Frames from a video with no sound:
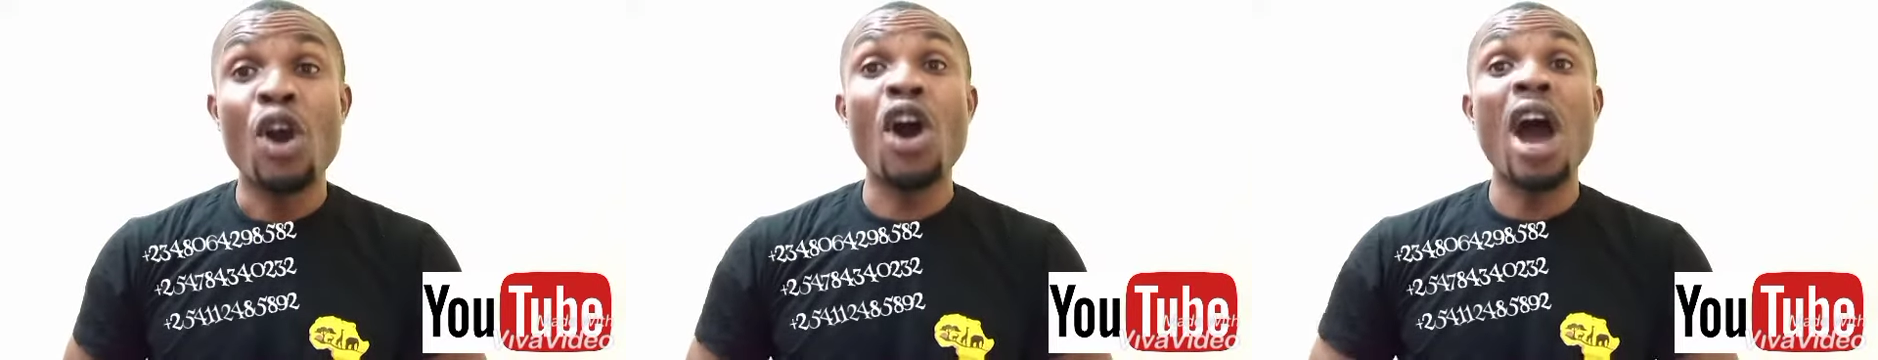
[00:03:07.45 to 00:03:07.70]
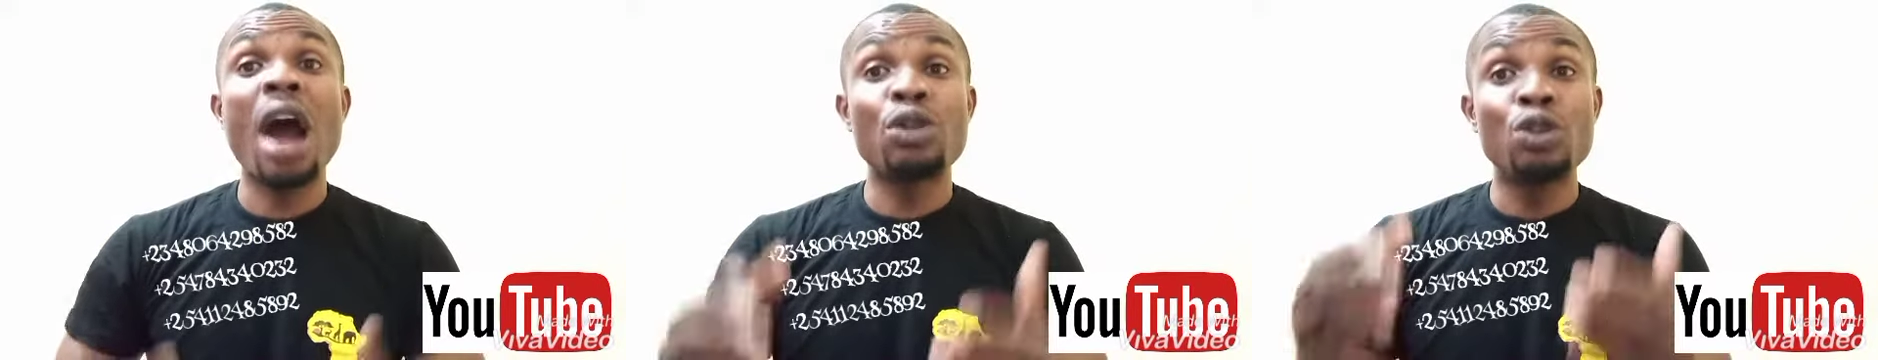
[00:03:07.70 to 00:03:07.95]

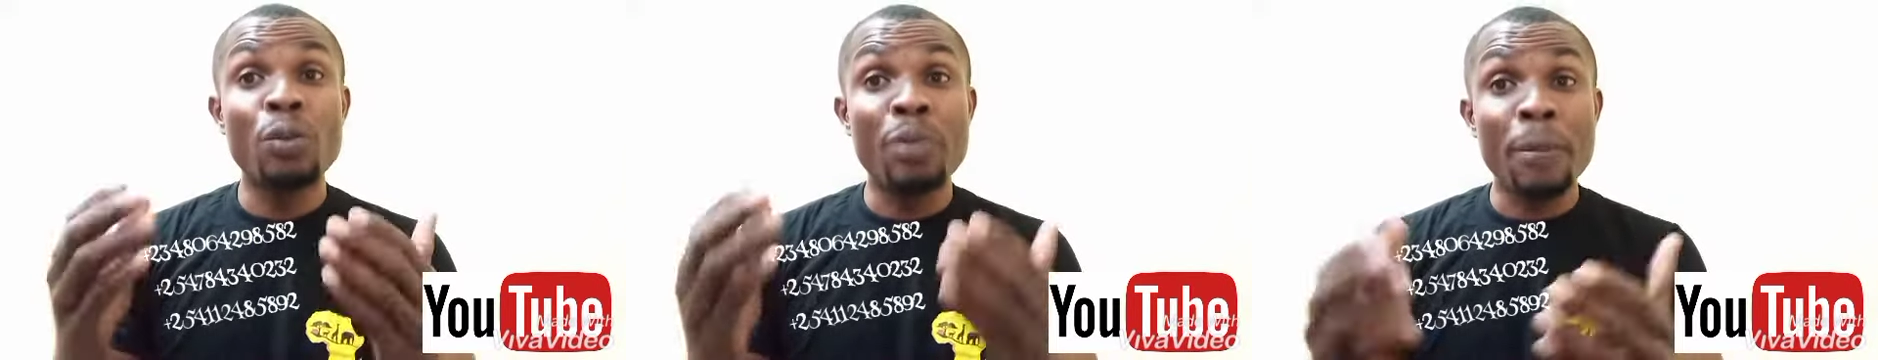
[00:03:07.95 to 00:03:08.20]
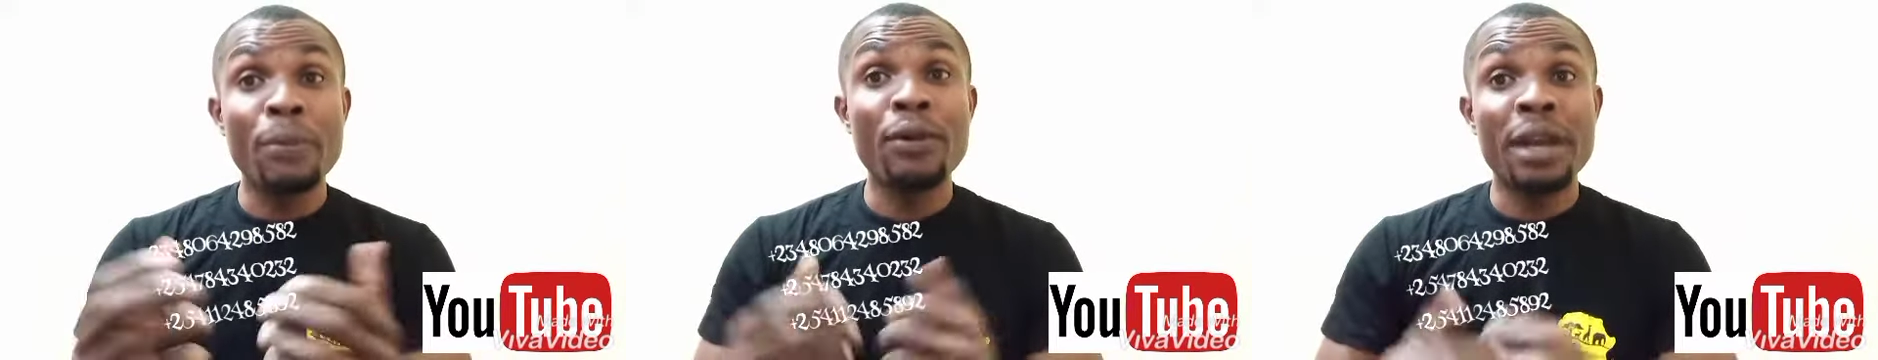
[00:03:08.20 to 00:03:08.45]
Or how do
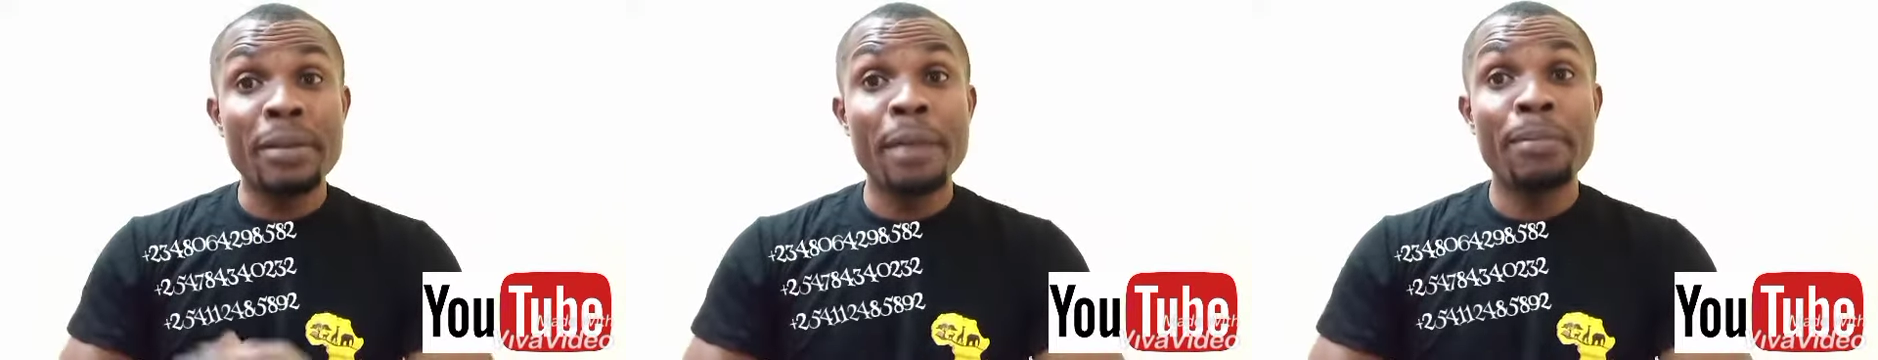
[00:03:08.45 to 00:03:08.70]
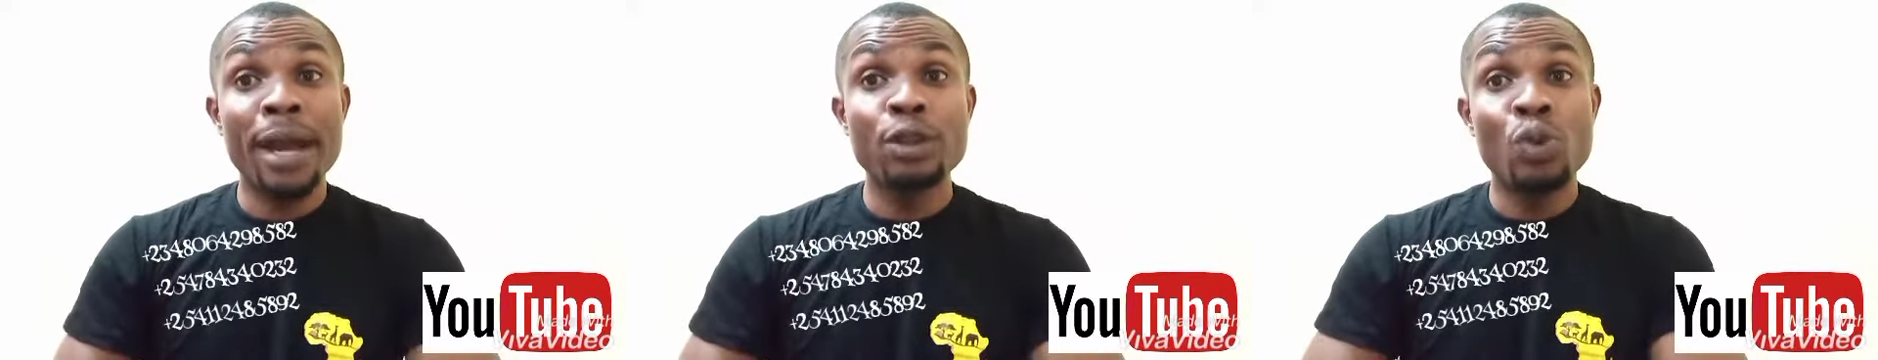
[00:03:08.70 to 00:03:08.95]
people
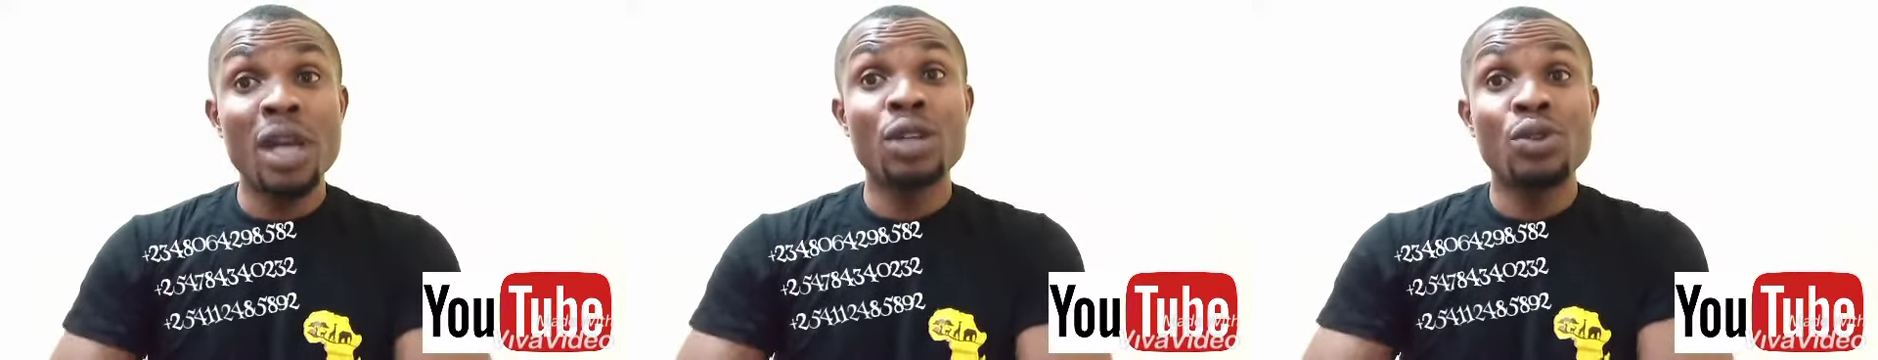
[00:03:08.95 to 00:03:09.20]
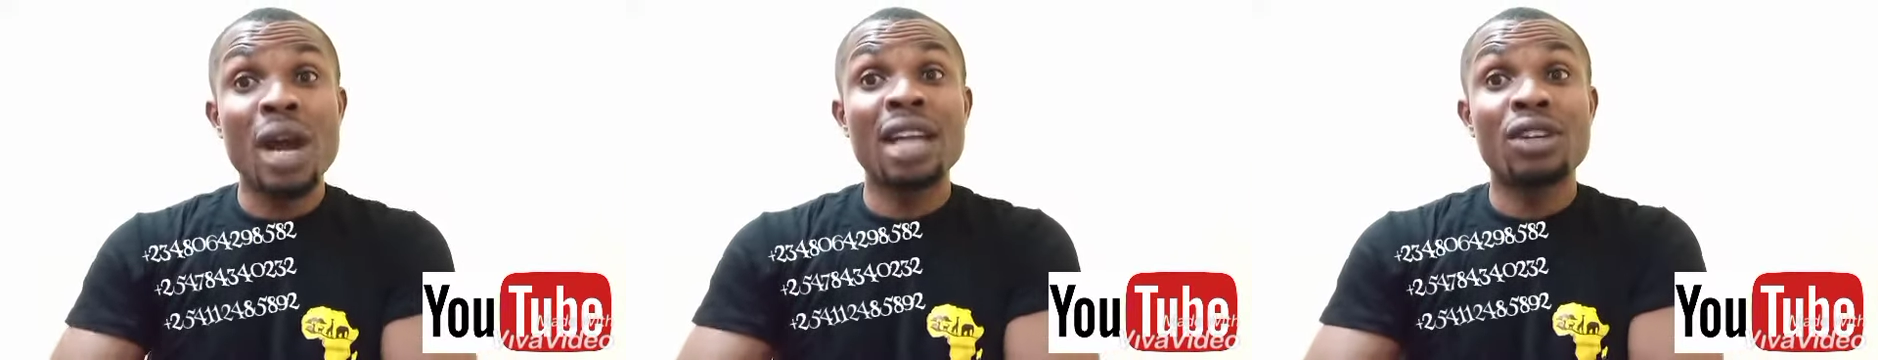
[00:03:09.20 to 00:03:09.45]
remember you
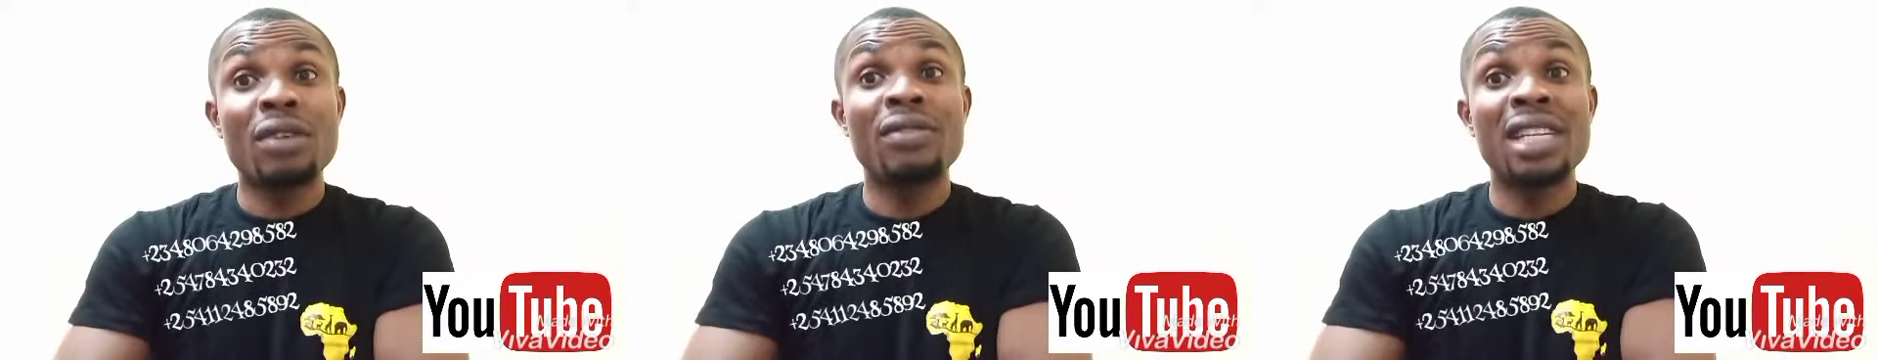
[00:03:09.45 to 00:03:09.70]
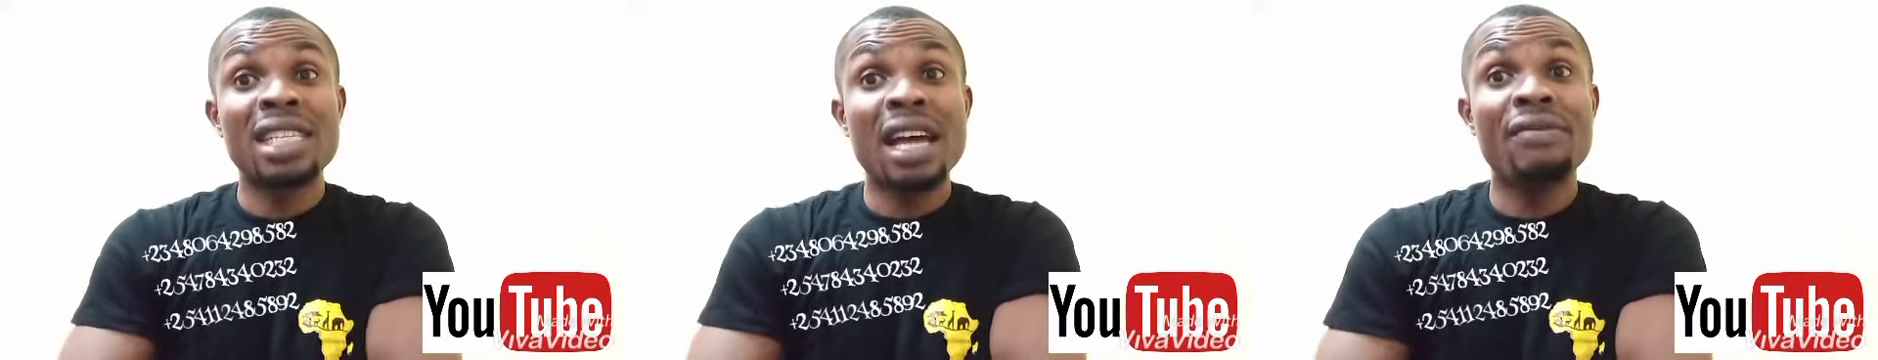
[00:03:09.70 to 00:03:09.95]
when you're out
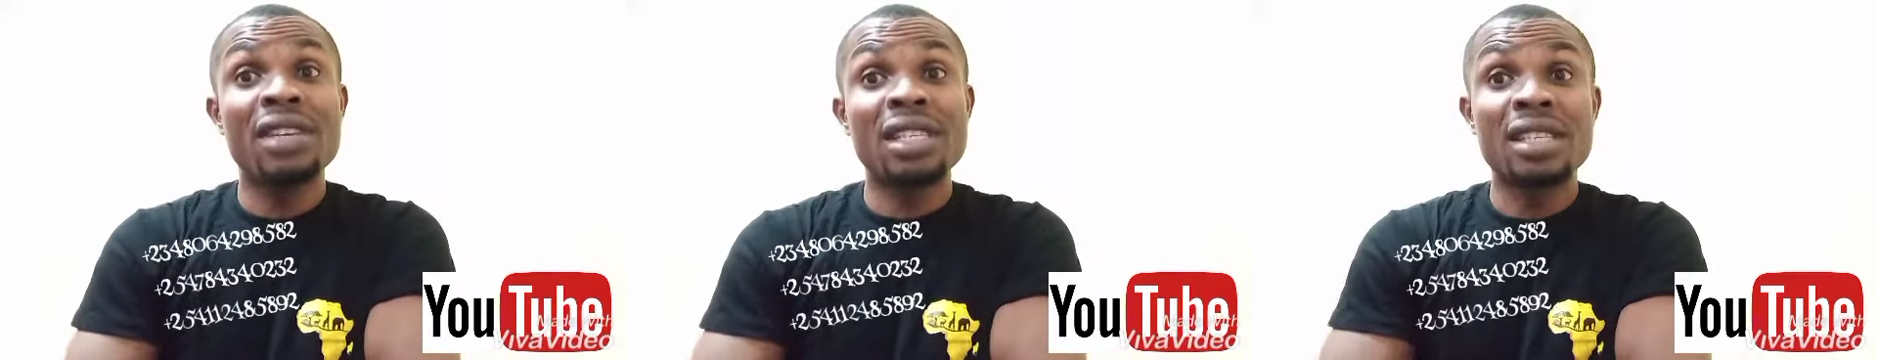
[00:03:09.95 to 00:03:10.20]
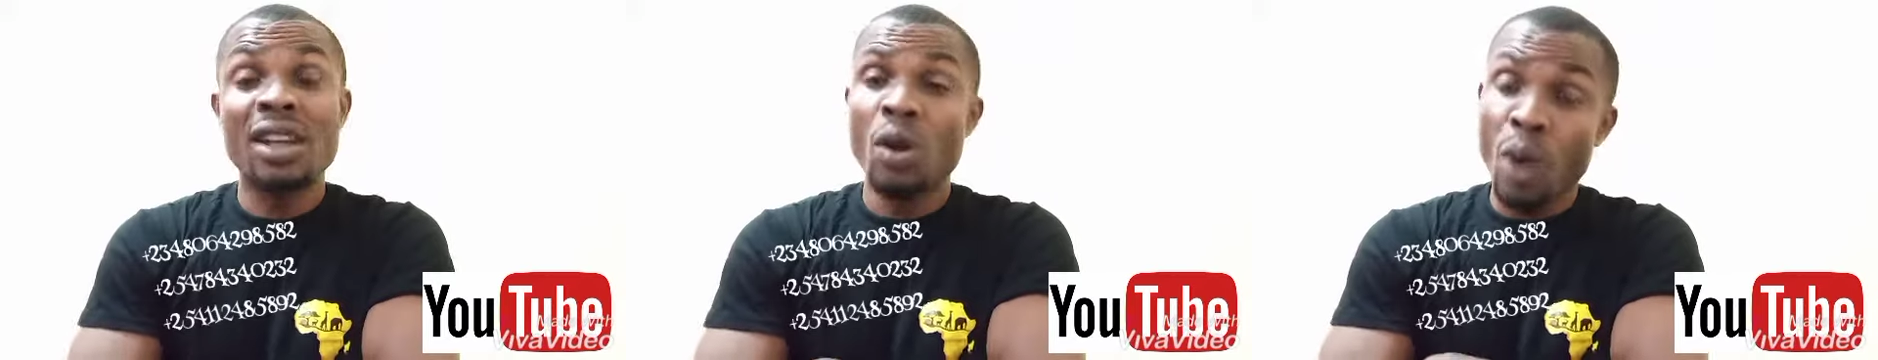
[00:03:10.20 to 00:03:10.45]
of the service?